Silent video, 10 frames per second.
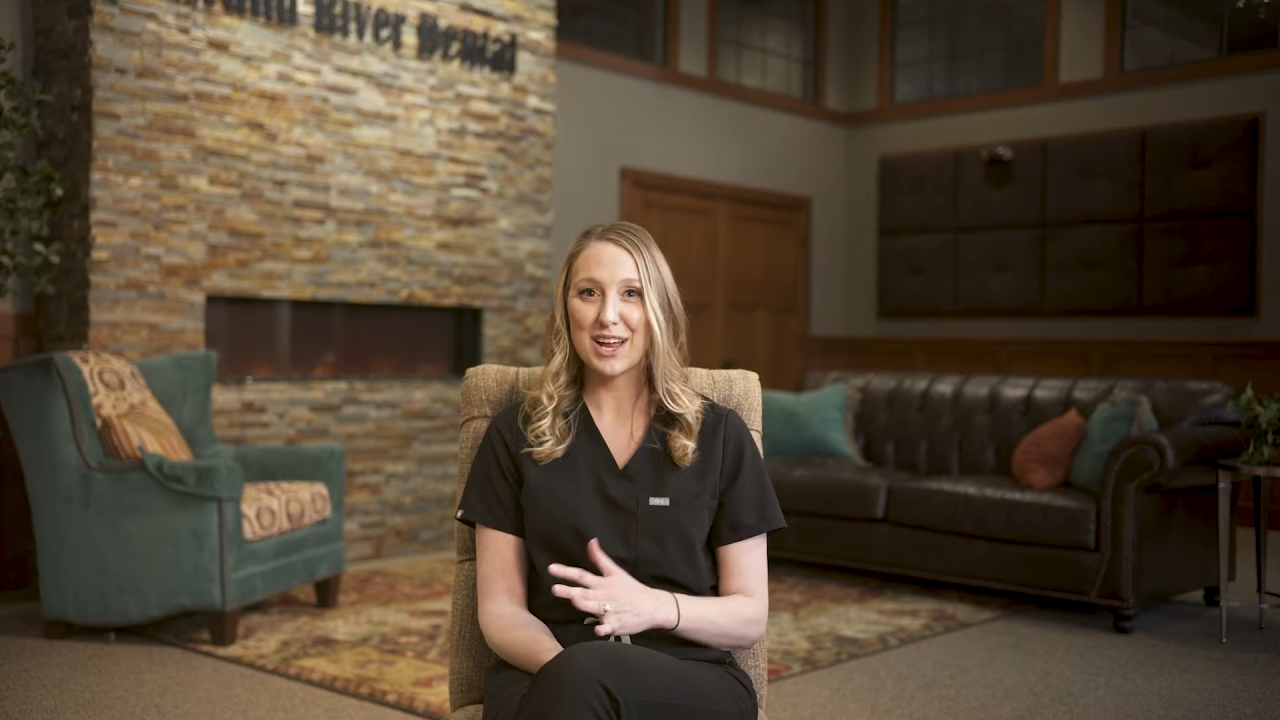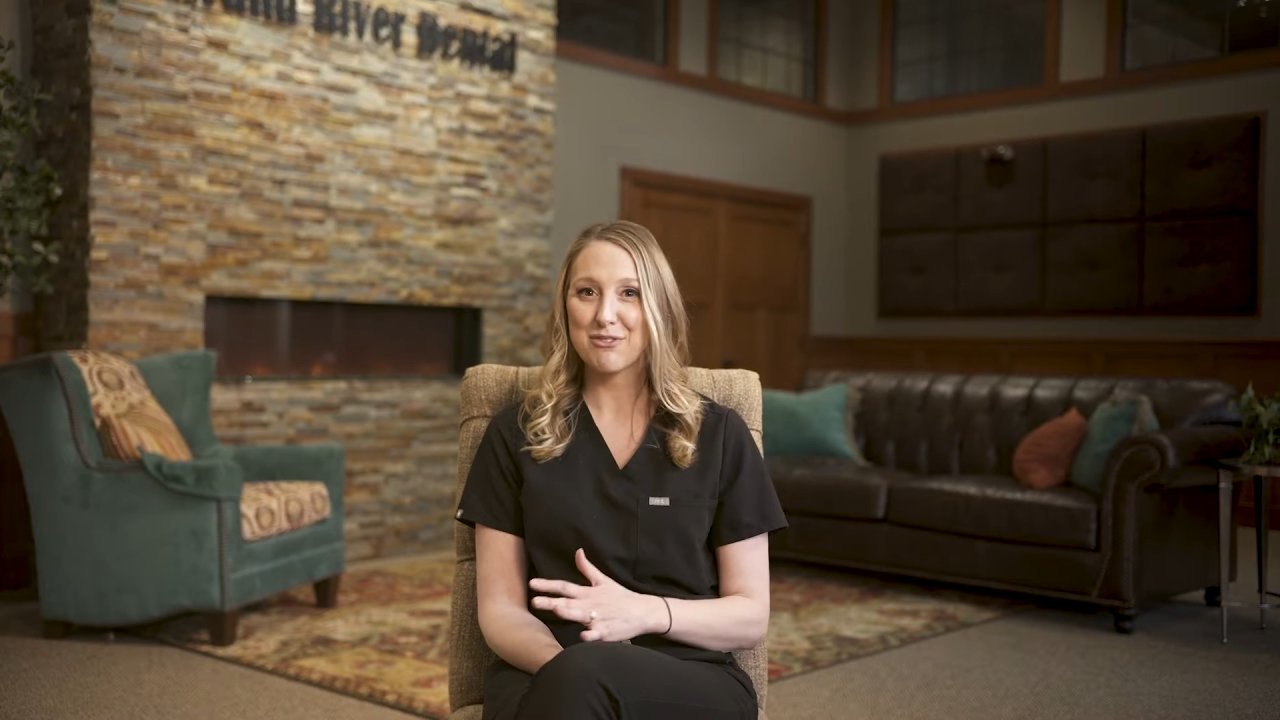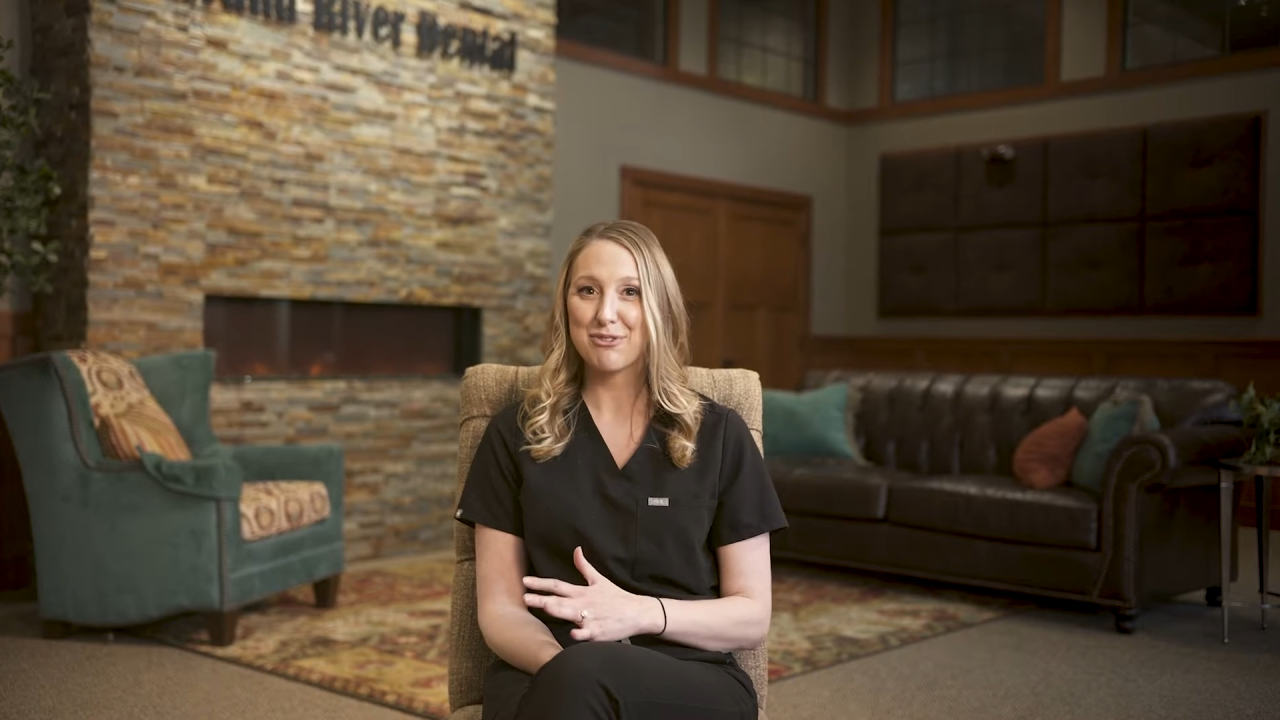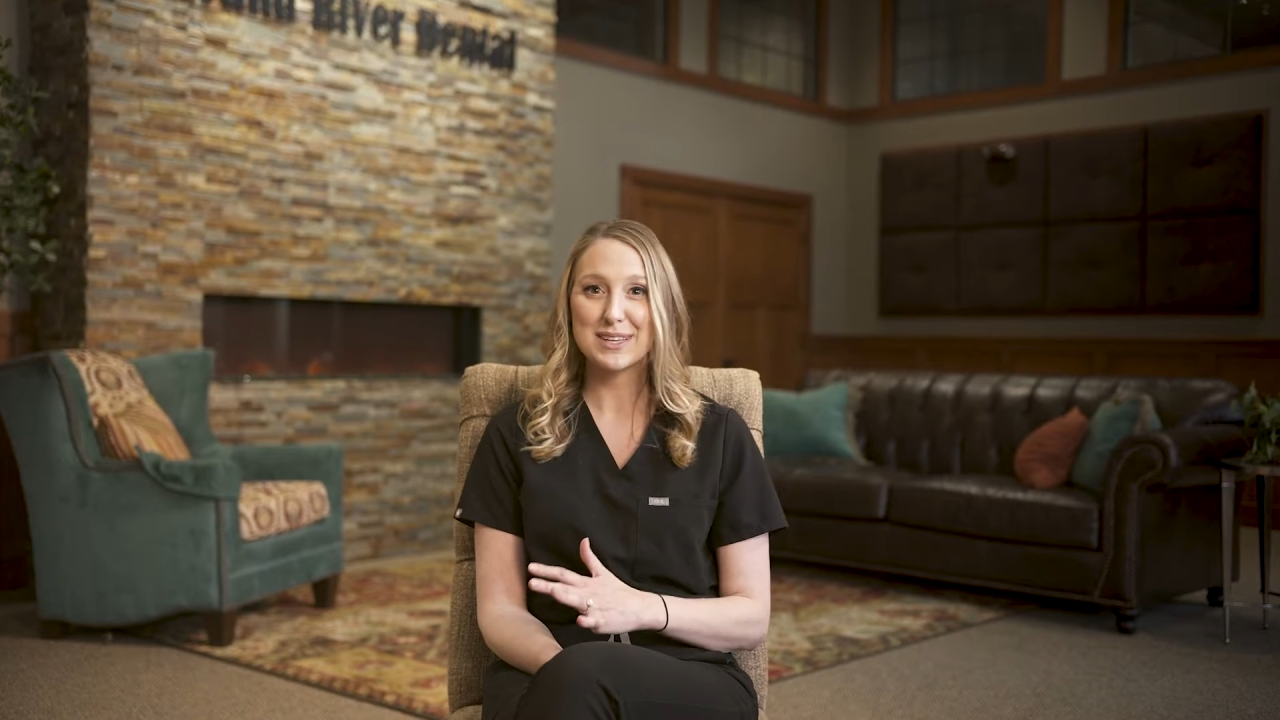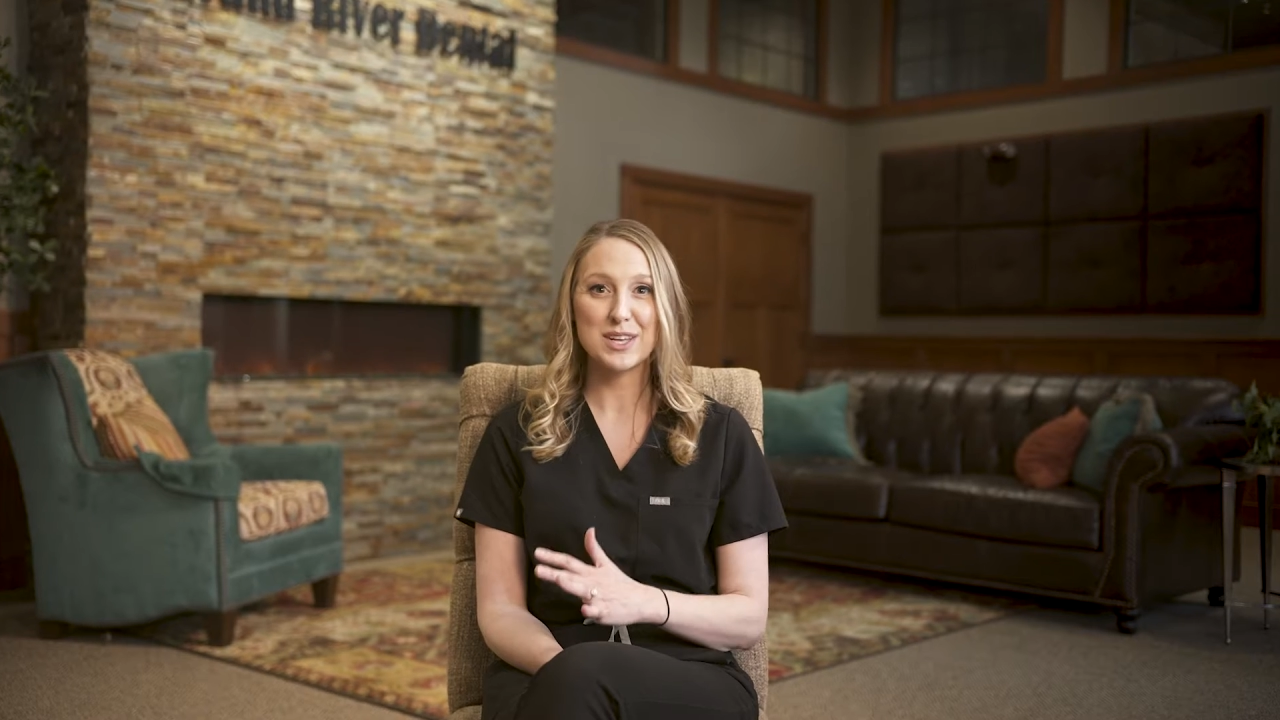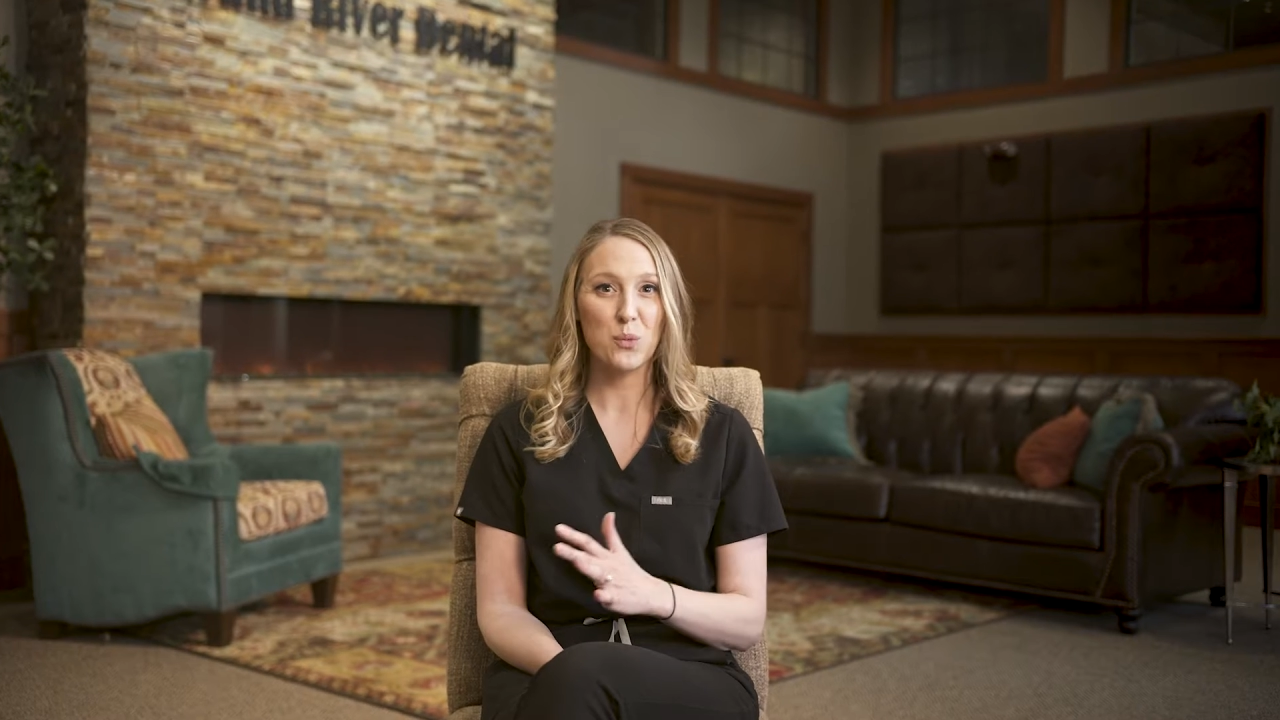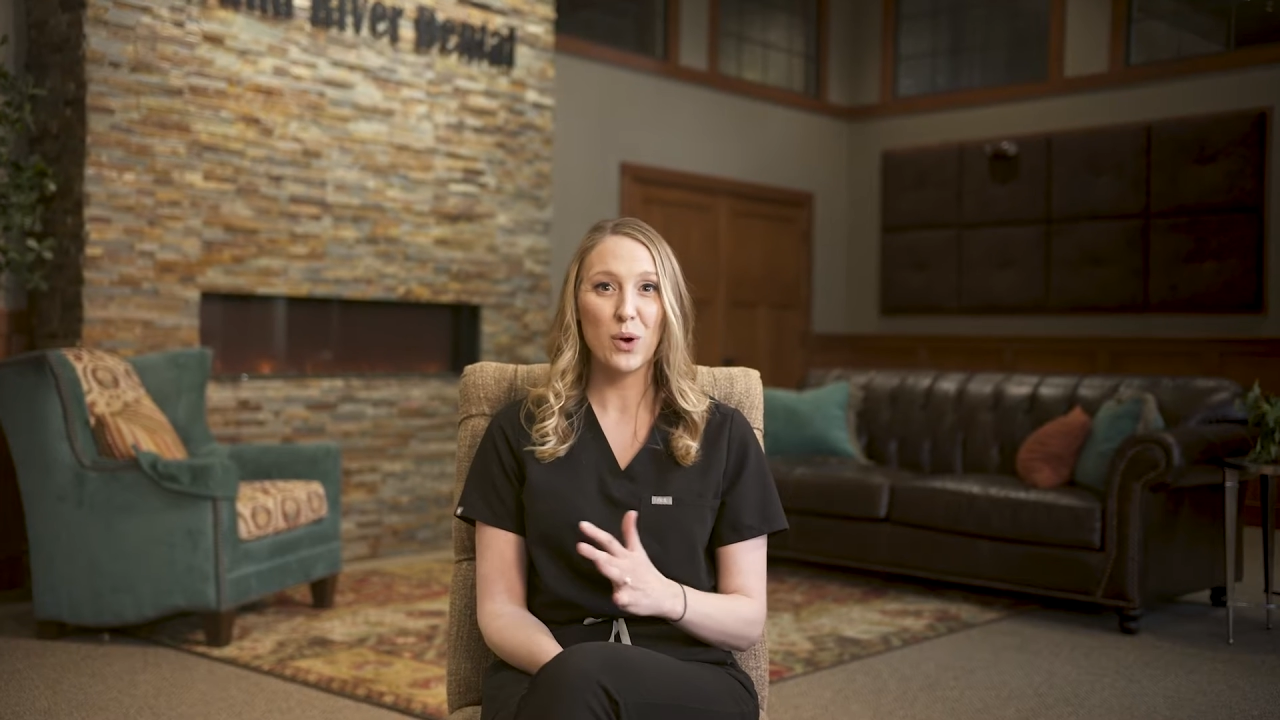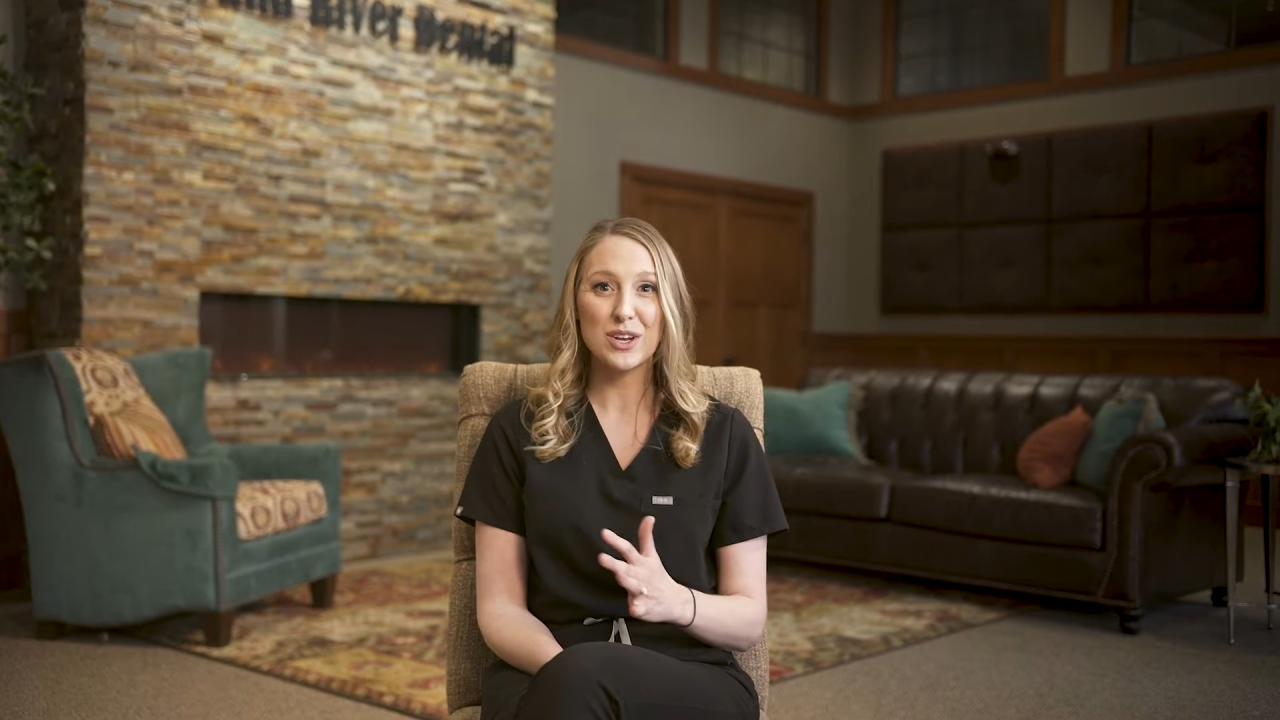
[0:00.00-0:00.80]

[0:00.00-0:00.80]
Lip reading: done, fixing